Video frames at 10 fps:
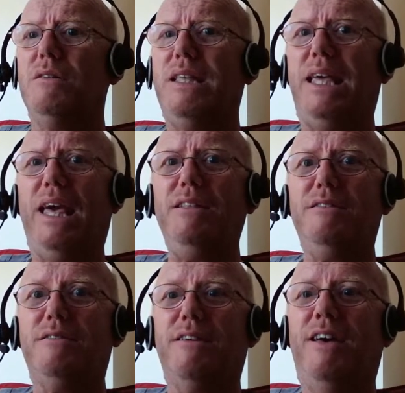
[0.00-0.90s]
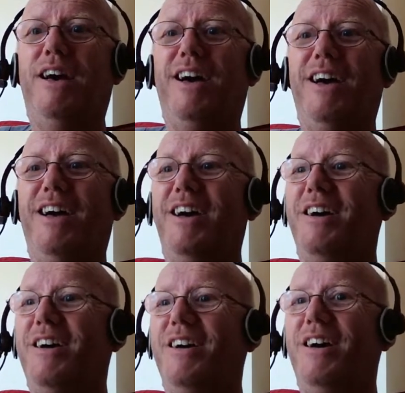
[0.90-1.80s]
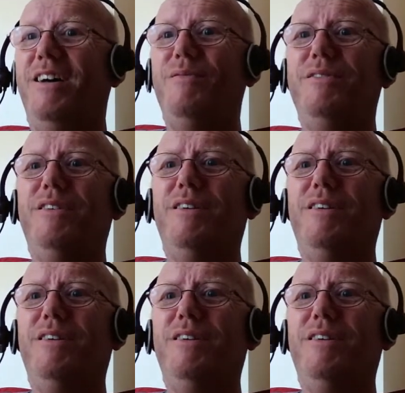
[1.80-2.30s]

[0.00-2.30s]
dickheads. And